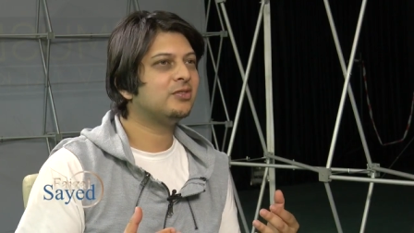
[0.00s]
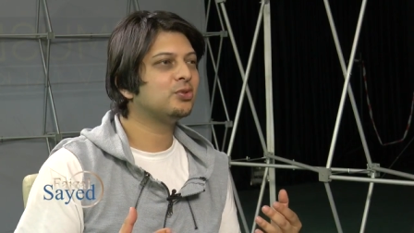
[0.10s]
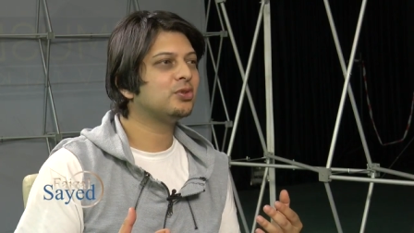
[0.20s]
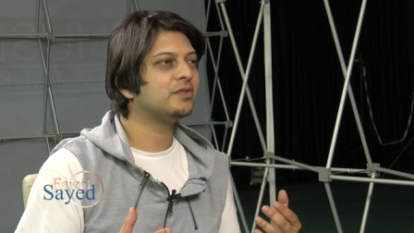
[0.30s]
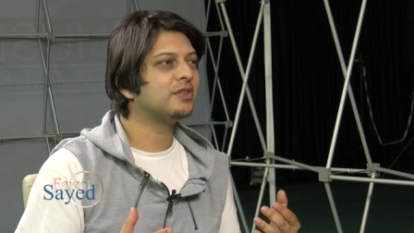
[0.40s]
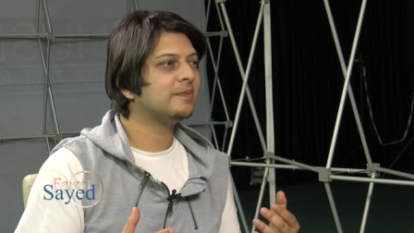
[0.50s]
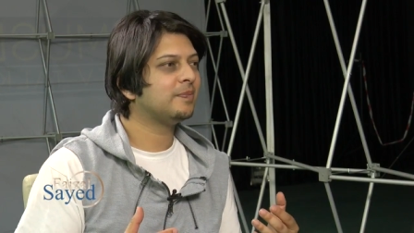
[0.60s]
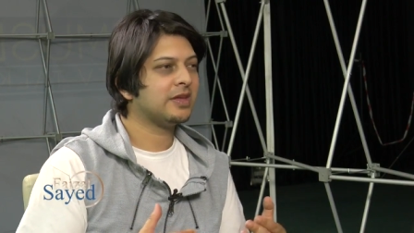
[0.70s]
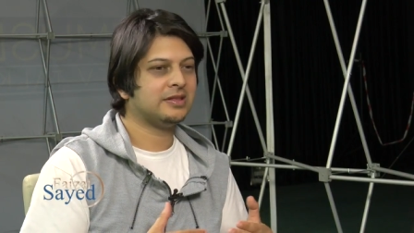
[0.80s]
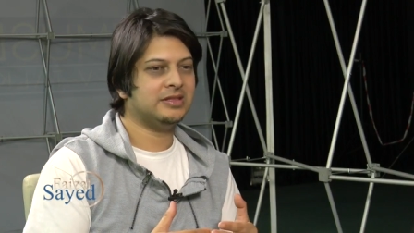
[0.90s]
and sort of
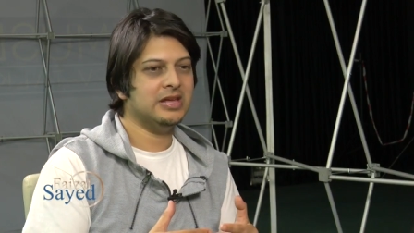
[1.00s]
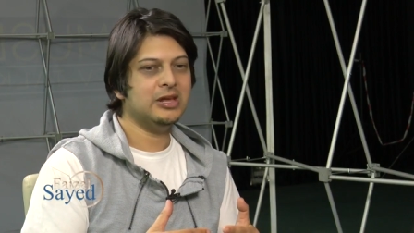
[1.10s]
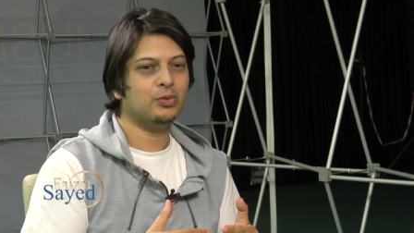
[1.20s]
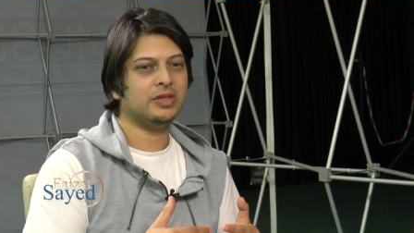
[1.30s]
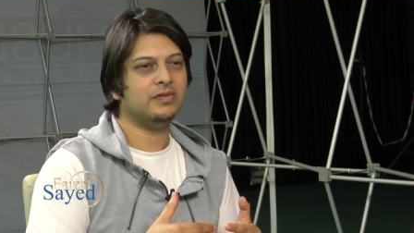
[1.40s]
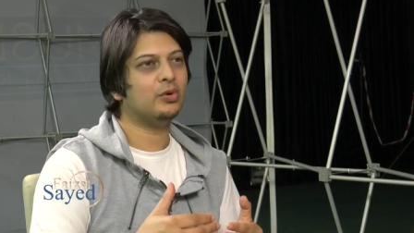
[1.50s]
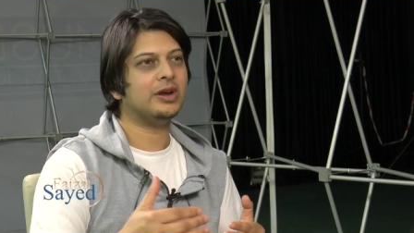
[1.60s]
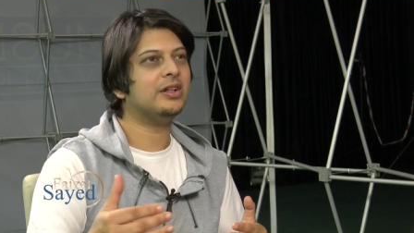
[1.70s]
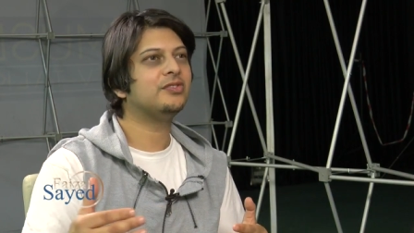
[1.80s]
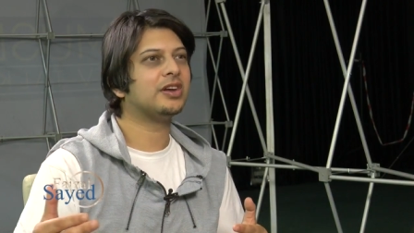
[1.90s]
dealing with
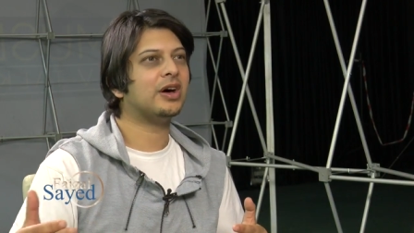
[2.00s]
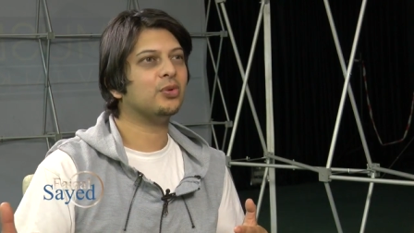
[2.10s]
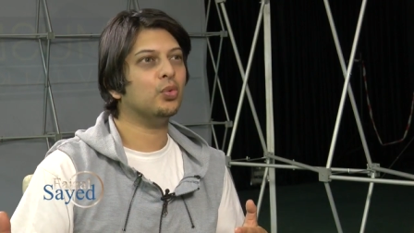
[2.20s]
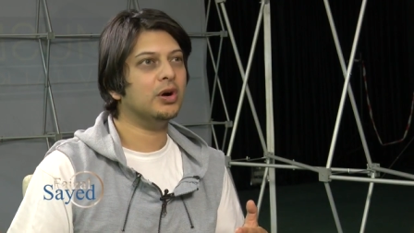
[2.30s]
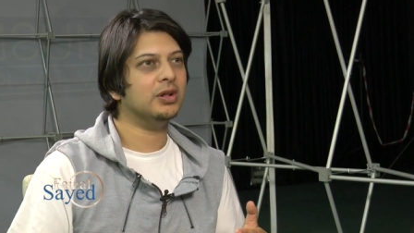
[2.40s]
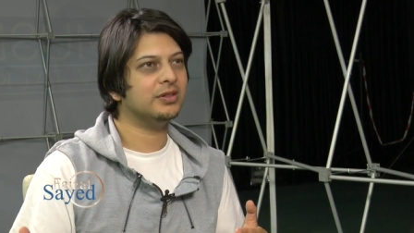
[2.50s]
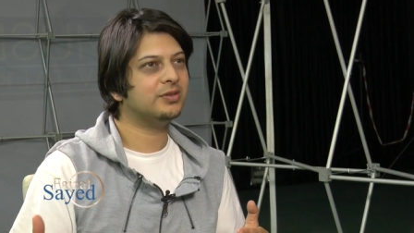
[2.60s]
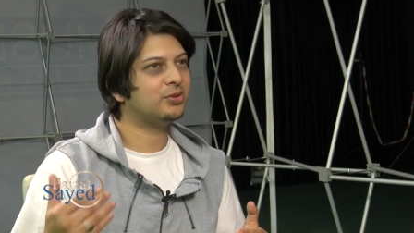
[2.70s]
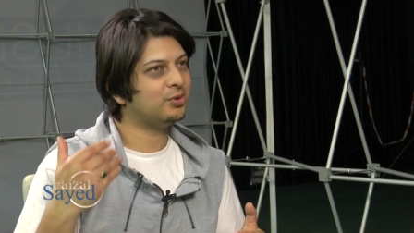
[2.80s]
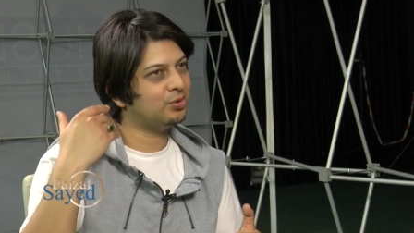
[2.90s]
everyone else around the world